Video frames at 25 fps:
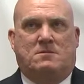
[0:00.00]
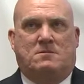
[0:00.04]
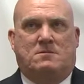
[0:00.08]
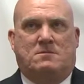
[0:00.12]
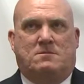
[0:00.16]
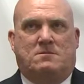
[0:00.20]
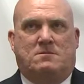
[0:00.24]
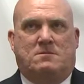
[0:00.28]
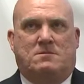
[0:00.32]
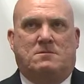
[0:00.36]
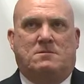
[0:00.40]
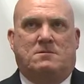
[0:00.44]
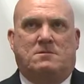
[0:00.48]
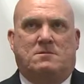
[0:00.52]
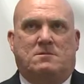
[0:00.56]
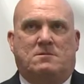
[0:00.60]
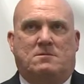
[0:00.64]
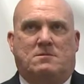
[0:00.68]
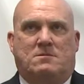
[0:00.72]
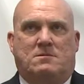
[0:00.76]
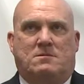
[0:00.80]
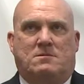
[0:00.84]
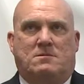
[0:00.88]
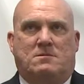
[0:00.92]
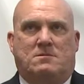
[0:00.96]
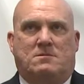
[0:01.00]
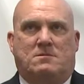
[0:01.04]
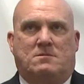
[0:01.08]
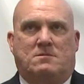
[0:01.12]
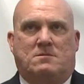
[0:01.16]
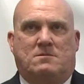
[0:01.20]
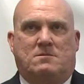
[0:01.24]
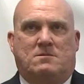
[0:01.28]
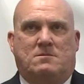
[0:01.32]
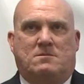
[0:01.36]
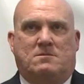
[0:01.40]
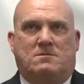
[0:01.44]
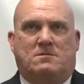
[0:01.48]

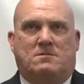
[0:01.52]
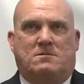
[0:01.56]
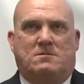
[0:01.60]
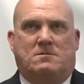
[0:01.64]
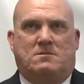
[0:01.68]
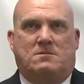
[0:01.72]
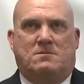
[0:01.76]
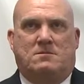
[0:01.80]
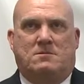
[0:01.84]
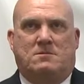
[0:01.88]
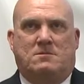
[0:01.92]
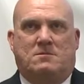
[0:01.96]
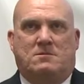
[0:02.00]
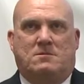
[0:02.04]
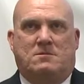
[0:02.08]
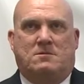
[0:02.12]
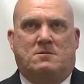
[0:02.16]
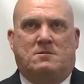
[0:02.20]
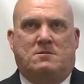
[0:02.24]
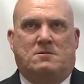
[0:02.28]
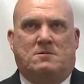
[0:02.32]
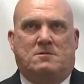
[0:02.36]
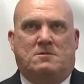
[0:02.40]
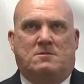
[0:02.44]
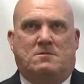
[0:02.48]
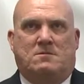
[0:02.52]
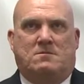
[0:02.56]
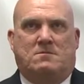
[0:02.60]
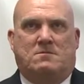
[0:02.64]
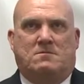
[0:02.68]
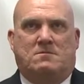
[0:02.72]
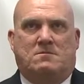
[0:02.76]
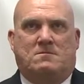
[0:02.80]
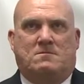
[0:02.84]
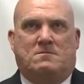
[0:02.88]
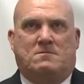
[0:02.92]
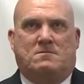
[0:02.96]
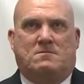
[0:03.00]

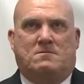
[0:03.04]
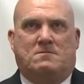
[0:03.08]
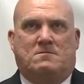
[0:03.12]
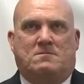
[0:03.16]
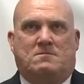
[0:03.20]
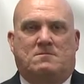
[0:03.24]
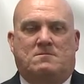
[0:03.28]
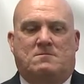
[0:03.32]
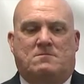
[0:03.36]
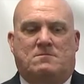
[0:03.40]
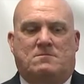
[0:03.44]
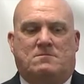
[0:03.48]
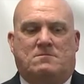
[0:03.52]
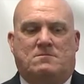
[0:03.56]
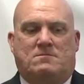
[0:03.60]
(silent)